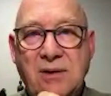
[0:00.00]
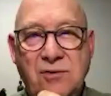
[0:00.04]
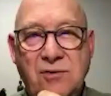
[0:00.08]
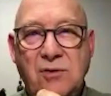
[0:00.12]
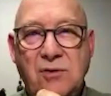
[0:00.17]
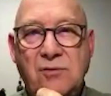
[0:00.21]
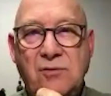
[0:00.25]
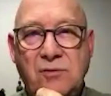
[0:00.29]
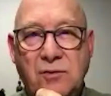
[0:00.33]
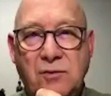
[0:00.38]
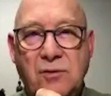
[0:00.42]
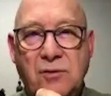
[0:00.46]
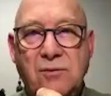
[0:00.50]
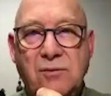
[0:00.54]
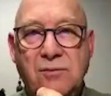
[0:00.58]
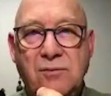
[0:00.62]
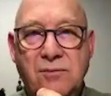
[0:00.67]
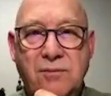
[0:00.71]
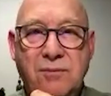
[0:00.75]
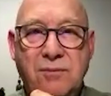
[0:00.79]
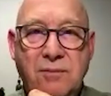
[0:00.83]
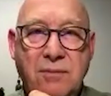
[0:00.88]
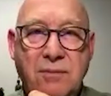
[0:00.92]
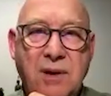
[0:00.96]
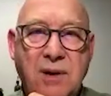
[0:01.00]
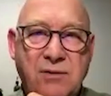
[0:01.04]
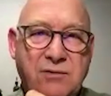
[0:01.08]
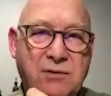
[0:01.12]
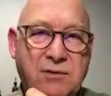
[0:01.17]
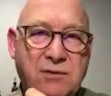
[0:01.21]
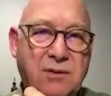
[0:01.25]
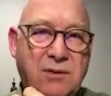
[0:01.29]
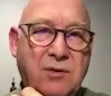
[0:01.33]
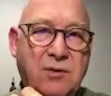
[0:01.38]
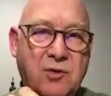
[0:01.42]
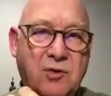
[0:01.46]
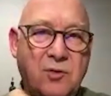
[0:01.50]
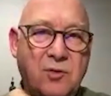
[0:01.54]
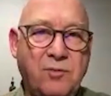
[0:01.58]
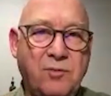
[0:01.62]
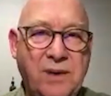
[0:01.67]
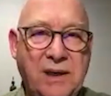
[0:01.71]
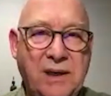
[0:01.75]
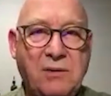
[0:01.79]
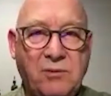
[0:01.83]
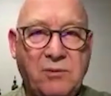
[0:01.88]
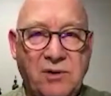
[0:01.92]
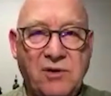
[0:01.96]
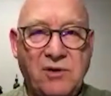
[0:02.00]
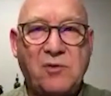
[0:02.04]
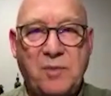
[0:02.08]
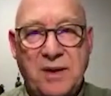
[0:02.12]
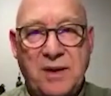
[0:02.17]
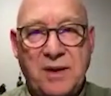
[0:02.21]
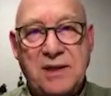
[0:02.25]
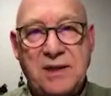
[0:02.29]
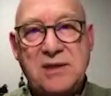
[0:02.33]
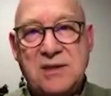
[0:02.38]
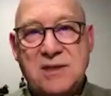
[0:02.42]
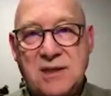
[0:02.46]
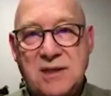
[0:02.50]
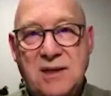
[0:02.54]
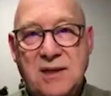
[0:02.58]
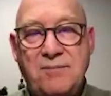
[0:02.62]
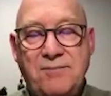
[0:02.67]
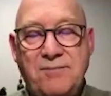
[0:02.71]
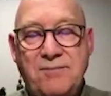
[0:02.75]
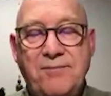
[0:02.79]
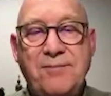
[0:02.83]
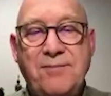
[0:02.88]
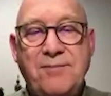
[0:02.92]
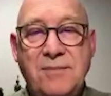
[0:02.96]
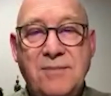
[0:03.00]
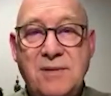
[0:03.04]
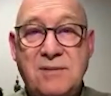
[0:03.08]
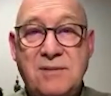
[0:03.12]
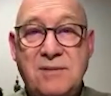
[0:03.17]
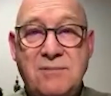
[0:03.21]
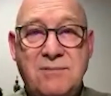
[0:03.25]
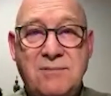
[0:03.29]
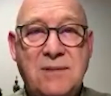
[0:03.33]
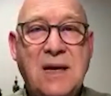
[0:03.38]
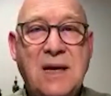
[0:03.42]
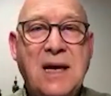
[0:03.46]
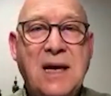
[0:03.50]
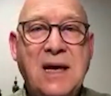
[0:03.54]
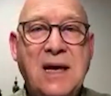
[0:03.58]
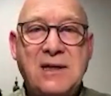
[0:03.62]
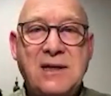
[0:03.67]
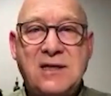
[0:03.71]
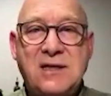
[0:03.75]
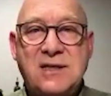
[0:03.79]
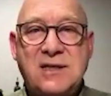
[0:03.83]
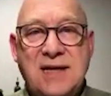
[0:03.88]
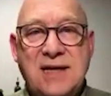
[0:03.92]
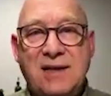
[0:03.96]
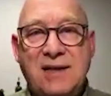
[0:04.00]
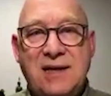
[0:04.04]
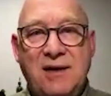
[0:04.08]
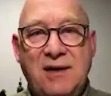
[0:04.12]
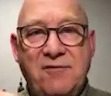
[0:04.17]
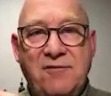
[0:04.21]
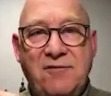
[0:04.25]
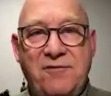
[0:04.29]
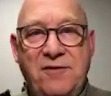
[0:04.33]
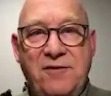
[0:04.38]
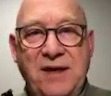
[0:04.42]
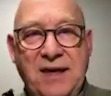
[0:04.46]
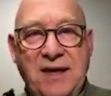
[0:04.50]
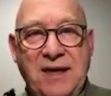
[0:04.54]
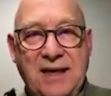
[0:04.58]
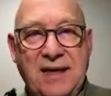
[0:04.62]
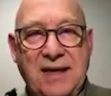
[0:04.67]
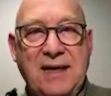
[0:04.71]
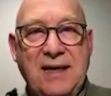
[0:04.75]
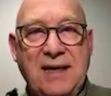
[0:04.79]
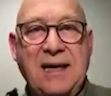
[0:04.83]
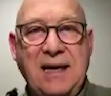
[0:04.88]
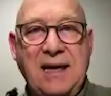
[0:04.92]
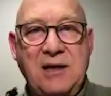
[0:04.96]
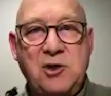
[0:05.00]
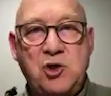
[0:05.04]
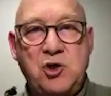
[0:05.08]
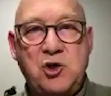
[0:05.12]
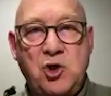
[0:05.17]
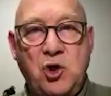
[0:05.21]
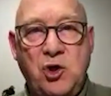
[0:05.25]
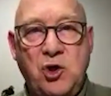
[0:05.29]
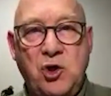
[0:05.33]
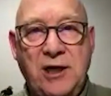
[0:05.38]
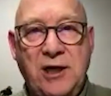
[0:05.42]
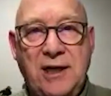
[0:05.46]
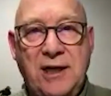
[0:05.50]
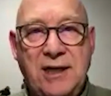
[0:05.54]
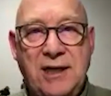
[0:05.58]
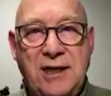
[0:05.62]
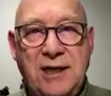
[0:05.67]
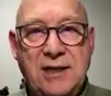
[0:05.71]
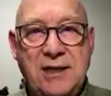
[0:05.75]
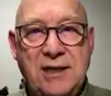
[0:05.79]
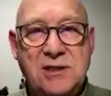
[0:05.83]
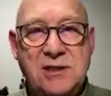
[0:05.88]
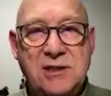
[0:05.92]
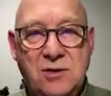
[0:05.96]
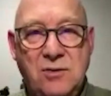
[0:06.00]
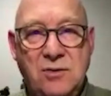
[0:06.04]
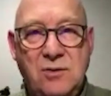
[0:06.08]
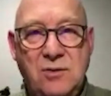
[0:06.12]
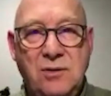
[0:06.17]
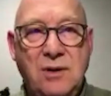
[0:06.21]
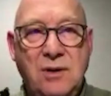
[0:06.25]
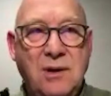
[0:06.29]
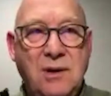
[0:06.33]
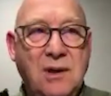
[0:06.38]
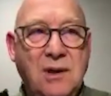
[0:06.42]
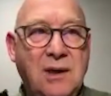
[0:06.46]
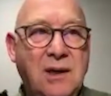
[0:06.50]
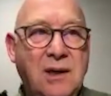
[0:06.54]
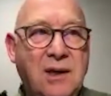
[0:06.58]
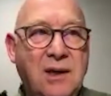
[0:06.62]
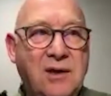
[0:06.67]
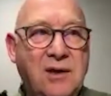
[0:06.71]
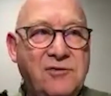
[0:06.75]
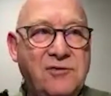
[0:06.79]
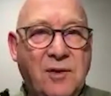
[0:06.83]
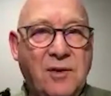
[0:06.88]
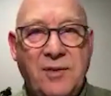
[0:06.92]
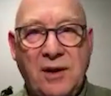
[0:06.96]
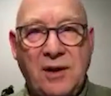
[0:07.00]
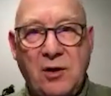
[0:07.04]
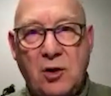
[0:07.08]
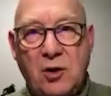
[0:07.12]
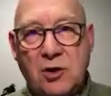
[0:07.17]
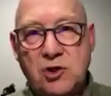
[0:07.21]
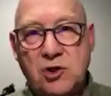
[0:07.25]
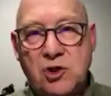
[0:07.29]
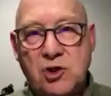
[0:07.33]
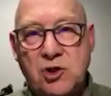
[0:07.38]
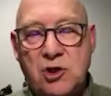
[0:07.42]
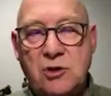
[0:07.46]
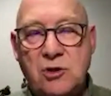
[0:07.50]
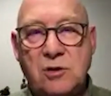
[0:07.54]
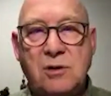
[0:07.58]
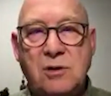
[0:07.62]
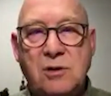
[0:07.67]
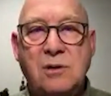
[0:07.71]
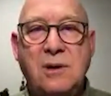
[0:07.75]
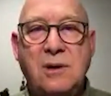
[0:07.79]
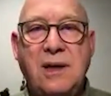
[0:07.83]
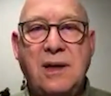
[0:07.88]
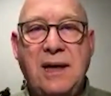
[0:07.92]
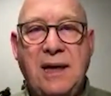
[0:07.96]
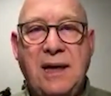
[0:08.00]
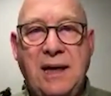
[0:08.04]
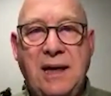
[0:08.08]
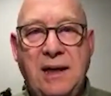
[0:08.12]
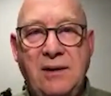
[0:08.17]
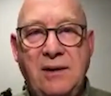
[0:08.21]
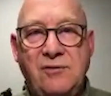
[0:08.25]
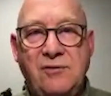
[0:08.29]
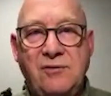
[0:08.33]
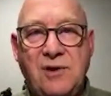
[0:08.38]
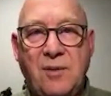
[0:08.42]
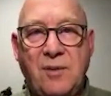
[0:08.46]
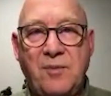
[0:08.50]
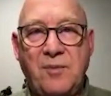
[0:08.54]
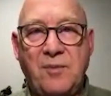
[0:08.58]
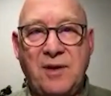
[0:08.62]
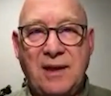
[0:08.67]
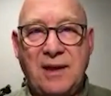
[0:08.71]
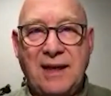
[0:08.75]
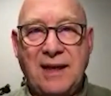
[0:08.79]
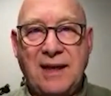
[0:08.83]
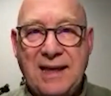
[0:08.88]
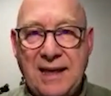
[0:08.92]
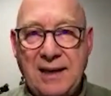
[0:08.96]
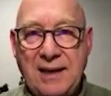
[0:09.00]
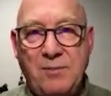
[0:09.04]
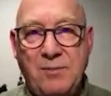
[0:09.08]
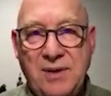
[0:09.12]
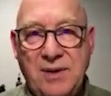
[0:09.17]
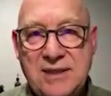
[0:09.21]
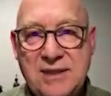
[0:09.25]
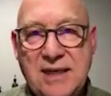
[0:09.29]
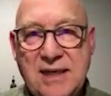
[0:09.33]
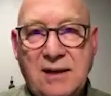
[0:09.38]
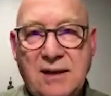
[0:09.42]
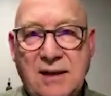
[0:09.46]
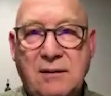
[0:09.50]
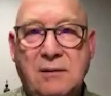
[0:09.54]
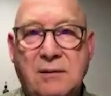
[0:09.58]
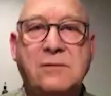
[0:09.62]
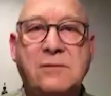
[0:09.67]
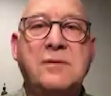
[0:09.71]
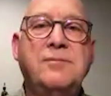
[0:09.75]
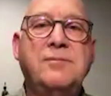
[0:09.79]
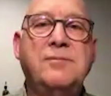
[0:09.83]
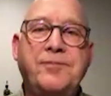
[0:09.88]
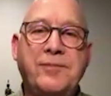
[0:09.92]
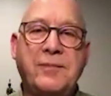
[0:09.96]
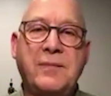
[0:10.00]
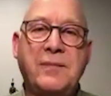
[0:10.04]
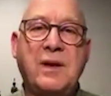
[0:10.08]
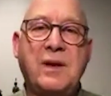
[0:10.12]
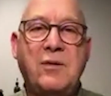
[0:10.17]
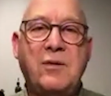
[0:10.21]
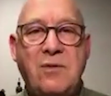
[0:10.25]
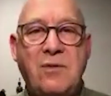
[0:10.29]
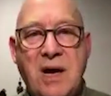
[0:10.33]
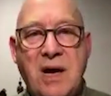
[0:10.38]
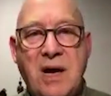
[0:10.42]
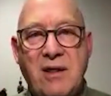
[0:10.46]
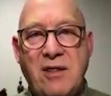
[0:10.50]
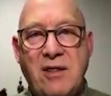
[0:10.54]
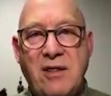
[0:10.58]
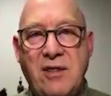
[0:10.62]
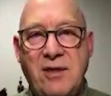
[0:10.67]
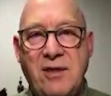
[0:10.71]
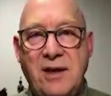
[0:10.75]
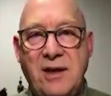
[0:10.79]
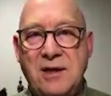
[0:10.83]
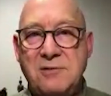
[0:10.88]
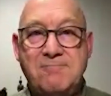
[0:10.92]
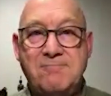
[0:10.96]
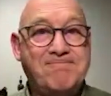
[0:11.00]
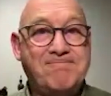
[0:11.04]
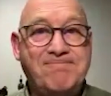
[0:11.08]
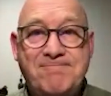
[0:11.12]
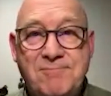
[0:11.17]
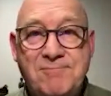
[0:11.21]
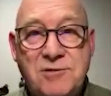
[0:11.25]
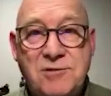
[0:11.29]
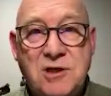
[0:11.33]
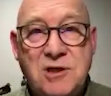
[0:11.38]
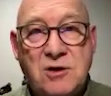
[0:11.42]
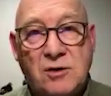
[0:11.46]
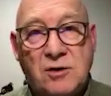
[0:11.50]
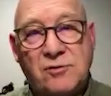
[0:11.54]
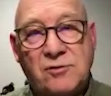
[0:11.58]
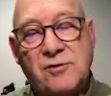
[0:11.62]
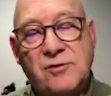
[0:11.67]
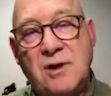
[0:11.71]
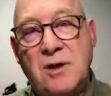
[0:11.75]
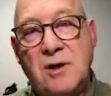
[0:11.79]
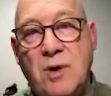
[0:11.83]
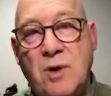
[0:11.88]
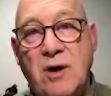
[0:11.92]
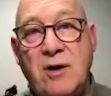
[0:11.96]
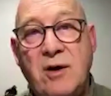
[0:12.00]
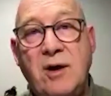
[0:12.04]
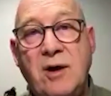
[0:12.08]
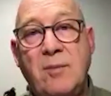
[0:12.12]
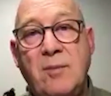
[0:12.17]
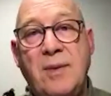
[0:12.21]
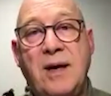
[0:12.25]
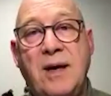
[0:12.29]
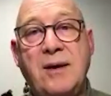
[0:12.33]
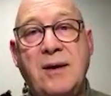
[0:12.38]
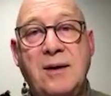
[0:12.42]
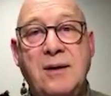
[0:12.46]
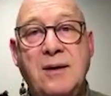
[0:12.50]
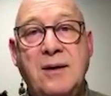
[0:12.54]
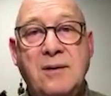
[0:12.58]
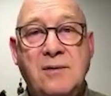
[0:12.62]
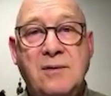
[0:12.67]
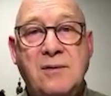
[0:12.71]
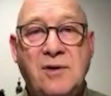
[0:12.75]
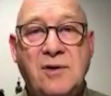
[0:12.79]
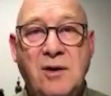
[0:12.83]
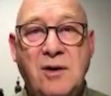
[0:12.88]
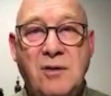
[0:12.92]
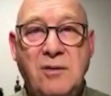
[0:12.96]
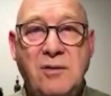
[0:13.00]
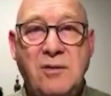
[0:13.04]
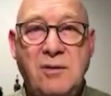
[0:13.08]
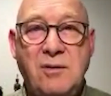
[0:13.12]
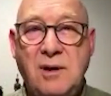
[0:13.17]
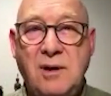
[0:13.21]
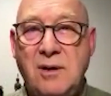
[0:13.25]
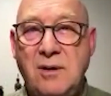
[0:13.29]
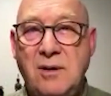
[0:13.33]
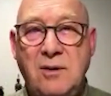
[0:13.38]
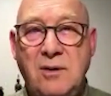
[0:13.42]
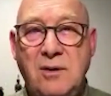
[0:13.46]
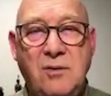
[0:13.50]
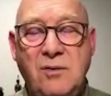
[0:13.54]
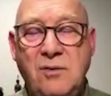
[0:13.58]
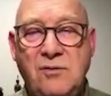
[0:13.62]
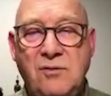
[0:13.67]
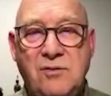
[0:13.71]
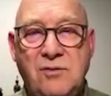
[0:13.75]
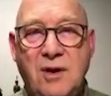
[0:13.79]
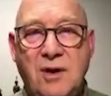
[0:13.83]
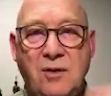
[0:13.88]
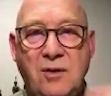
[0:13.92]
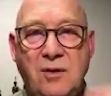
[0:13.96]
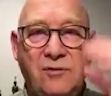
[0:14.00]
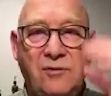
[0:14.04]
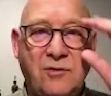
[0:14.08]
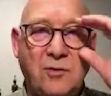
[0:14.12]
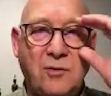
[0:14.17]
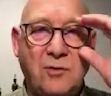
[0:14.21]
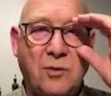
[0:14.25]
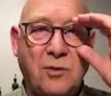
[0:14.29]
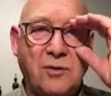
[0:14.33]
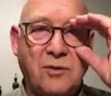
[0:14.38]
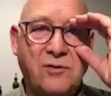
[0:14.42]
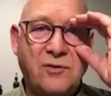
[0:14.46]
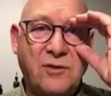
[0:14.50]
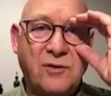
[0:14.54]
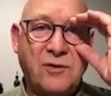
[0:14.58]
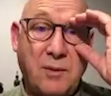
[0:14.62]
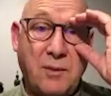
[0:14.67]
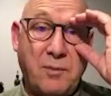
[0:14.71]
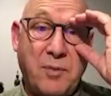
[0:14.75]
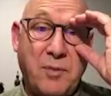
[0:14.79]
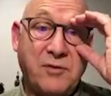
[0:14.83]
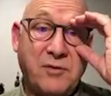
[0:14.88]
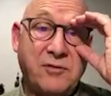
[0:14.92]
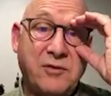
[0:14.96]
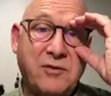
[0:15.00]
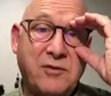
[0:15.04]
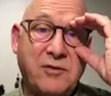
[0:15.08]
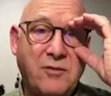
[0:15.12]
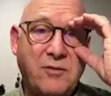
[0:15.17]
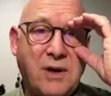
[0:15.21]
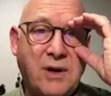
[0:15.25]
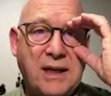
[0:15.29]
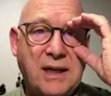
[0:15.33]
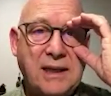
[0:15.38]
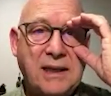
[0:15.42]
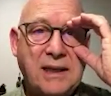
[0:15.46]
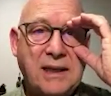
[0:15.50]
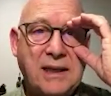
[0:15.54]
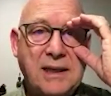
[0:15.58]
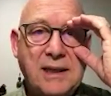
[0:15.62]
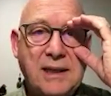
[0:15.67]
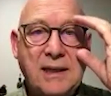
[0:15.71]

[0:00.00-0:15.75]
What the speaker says: it's useful. It's good mental discipline to take that fear and turning it into something logical and something that can be tackled, rather than constantly worrying about it. So use those thoughts in a positive way